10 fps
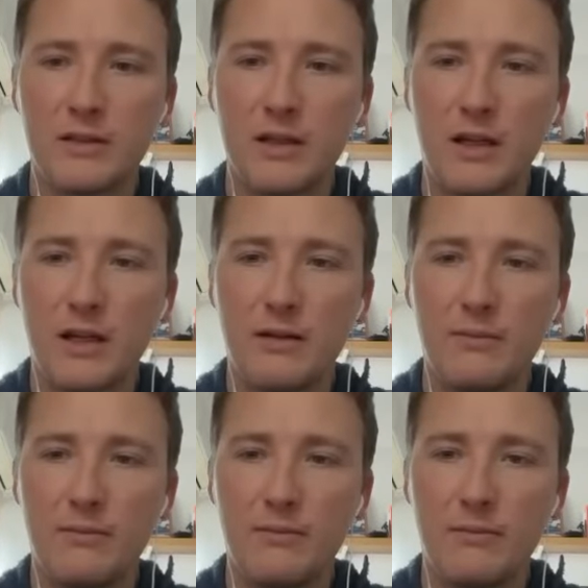I
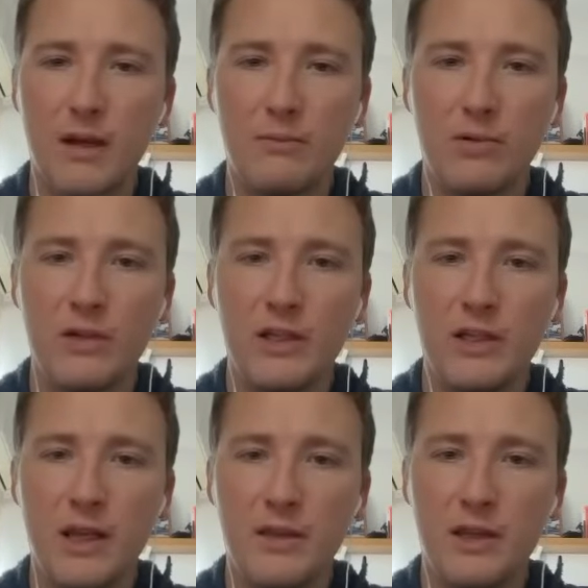
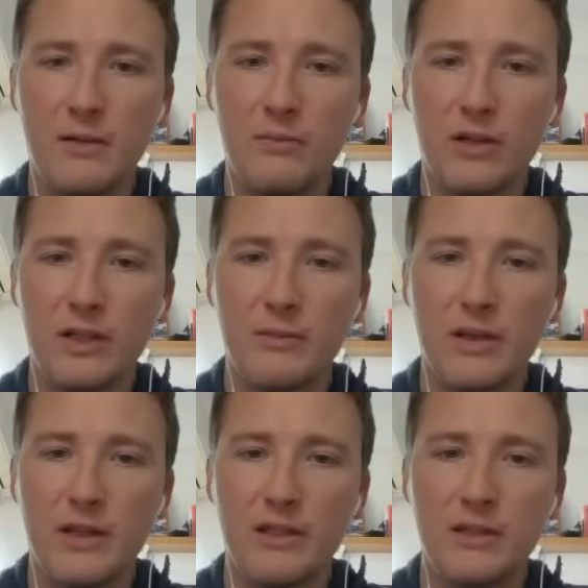think I'm pretty
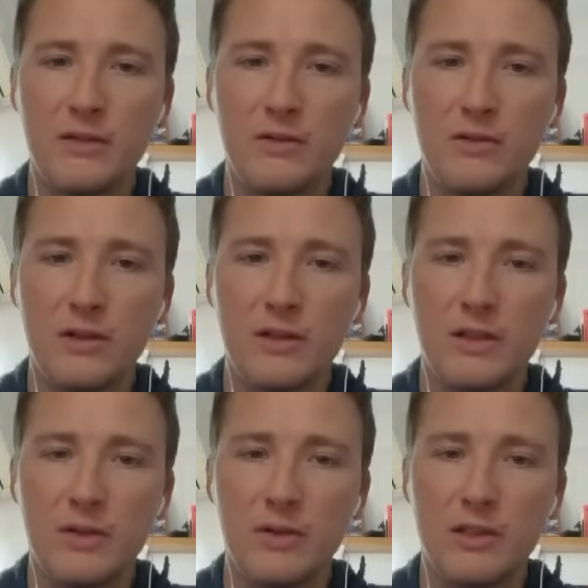committed to
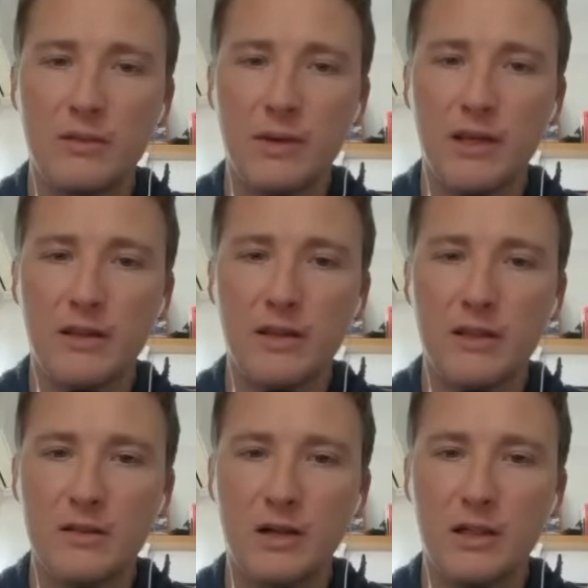continuing to make these
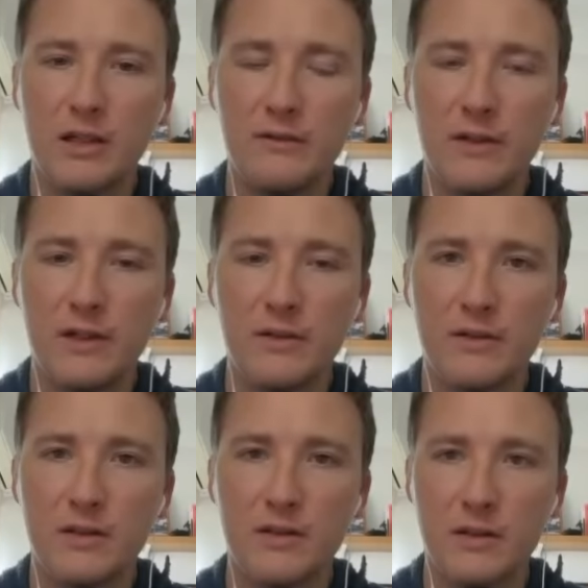talking videos,
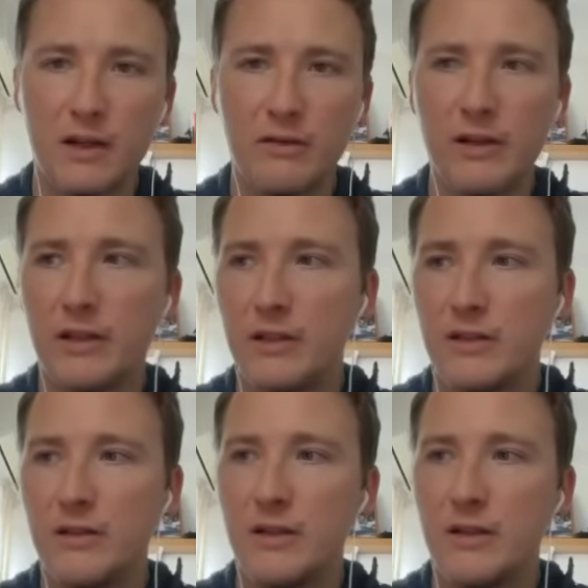these narrated